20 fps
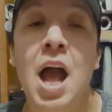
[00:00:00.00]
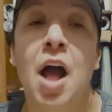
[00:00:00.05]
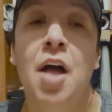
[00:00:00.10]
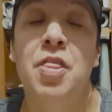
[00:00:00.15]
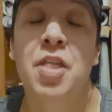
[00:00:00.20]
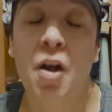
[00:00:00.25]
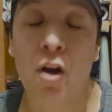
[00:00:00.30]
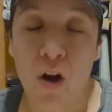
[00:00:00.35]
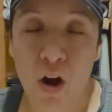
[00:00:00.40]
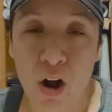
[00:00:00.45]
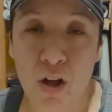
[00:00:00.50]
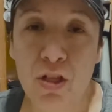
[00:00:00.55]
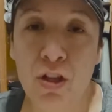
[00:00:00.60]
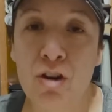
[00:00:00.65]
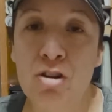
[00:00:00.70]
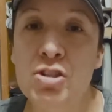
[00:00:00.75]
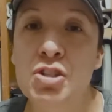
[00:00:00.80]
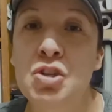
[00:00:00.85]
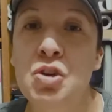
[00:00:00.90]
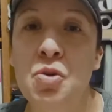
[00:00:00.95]
There are
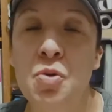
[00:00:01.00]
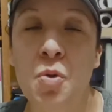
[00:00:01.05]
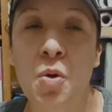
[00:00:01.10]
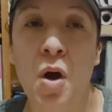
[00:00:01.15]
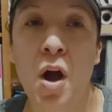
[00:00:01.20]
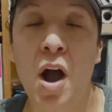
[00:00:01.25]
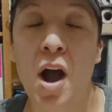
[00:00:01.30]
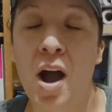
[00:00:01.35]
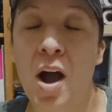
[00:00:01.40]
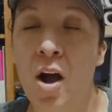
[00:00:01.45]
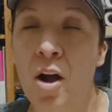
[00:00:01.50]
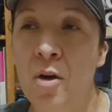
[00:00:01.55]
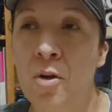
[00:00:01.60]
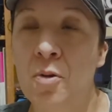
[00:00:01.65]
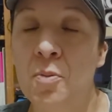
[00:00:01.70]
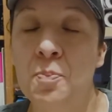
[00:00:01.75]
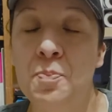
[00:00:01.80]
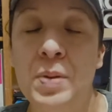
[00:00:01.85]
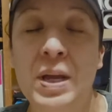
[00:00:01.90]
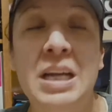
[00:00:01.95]
those who are
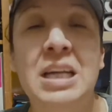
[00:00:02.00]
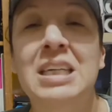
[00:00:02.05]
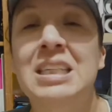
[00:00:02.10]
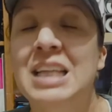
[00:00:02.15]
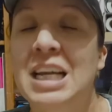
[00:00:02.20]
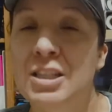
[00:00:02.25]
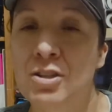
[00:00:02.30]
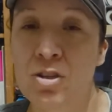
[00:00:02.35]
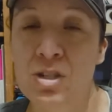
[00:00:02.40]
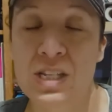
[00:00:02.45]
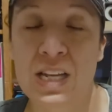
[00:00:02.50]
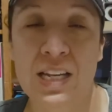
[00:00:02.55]
big collectors